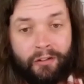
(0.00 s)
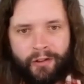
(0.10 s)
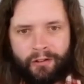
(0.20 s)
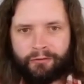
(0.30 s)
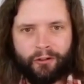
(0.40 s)

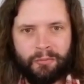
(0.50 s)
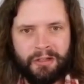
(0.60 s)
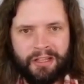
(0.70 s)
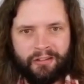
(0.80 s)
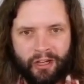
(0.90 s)
For, for a
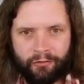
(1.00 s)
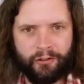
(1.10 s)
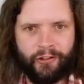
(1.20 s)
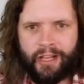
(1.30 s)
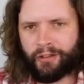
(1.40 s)
communi- you know,
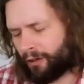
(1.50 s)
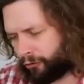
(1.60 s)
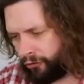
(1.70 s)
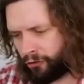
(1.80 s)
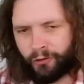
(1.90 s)
for a text file,
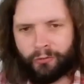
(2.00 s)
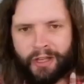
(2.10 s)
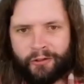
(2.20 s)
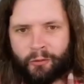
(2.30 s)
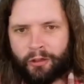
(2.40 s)
sure, do
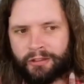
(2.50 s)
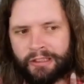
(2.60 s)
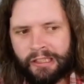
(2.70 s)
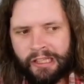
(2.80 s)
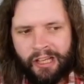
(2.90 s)
whatever you
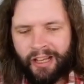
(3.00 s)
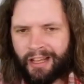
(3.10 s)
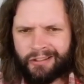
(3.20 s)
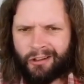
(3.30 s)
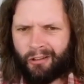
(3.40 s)
want.
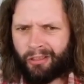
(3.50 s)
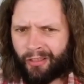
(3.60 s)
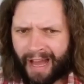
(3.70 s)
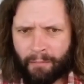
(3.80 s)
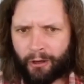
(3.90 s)
It's not
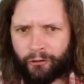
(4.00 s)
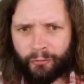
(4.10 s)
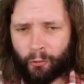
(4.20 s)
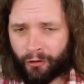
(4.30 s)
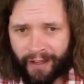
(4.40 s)
that much
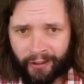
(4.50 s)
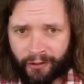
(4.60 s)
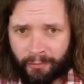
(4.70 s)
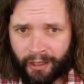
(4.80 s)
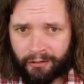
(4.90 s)
smaller than
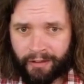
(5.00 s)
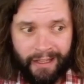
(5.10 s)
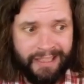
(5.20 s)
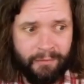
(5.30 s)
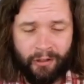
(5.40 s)
XML.
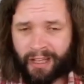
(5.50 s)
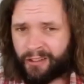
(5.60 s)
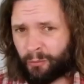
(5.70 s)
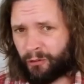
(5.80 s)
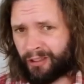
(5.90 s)
XML
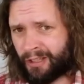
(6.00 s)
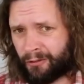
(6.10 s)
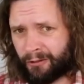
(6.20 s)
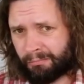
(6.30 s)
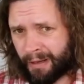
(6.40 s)
has some
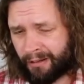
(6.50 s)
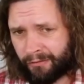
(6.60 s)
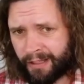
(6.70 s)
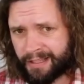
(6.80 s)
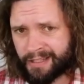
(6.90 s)
significant
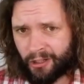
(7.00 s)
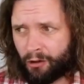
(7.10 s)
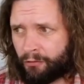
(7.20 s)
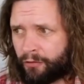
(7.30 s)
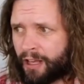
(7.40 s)
benefits. There's a
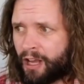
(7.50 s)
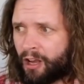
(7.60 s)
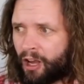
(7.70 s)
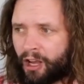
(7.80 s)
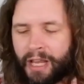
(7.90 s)
lot of
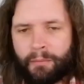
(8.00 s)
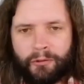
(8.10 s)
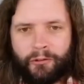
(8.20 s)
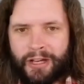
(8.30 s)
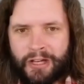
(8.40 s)
uh,
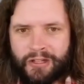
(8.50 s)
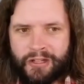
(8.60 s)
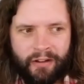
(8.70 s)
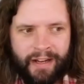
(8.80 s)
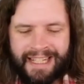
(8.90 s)

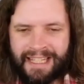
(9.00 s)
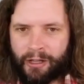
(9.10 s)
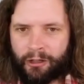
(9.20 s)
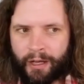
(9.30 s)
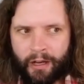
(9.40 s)
implementations around
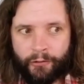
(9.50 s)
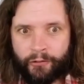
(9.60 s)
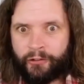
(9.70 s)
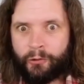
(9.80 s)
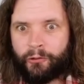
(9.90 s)
XML
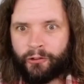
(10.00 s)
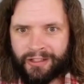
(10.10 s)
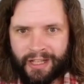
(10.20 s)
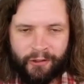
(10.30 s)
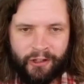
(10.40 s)
parsers are still
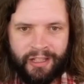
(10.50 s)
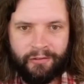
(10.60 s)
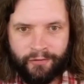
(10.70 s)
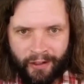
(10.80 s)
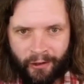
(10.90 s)

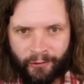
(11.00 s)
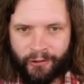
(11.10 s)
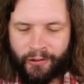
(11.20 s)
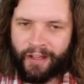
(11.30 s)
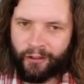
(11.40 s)
significantly
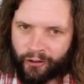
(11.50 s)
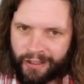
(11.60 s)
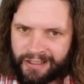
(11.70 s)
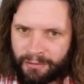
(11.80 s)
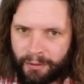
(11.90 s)
faster than their
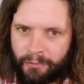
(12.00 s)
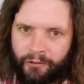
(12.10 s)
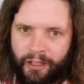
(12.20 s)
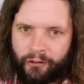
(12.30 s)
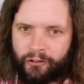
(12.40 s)
JSON
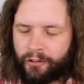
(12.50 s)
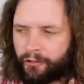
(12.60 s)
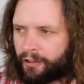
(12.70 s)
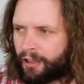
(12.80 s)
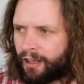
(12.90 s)

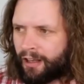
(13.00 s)
implementations.